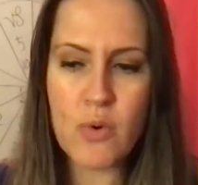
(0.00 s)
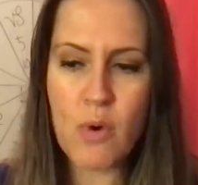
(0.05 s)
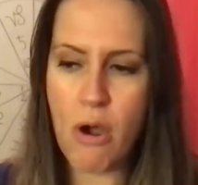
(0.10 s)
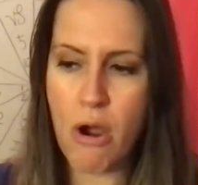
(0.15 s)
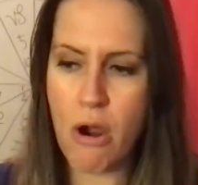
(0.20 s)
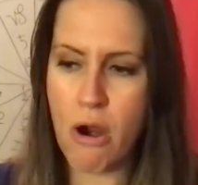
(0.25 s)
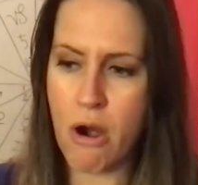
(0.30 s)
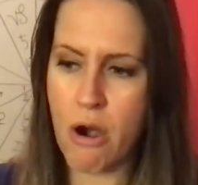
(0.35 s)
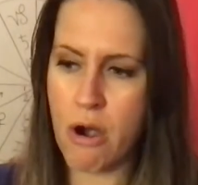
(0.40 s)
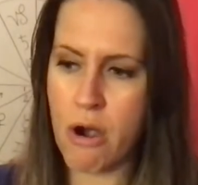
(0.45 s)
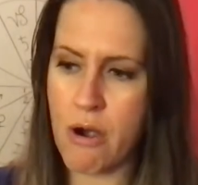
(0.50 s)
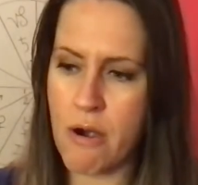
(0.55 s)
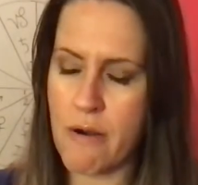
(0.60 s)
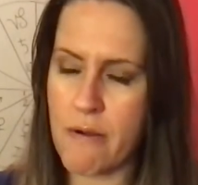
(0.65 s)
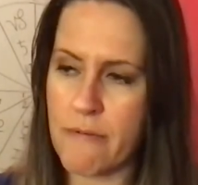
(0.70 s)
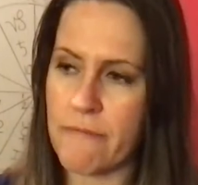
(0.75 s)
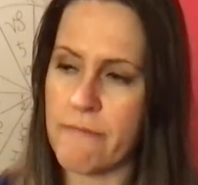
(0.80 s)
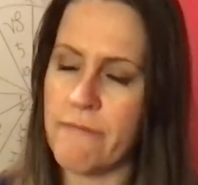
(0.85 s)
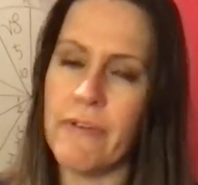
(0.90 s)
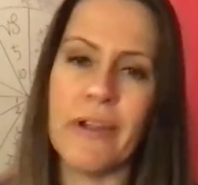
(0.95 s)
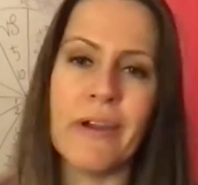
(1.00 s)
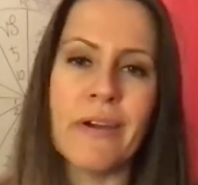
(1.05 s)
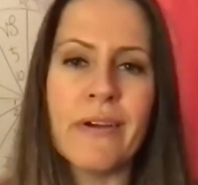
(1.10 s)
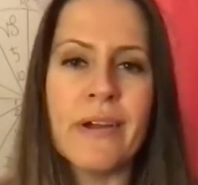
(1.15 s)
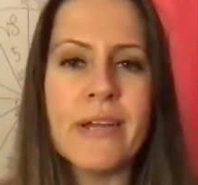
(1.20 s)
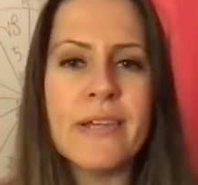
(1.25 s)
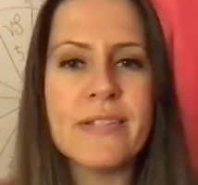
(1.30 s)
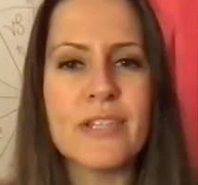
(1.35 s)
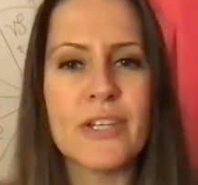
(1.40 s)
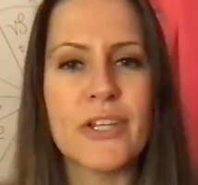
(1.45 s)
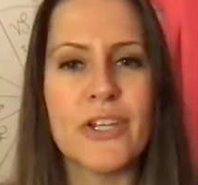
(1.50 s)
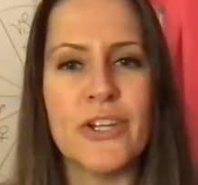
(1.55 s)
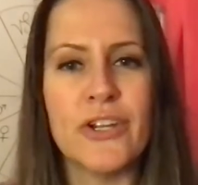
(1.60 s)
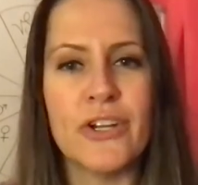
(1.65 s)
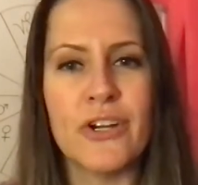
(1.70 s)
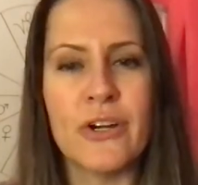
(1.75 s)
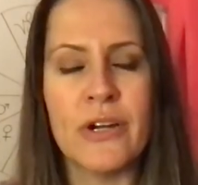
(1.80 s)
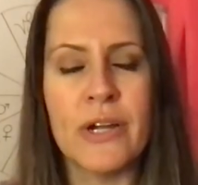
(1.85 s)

are very secure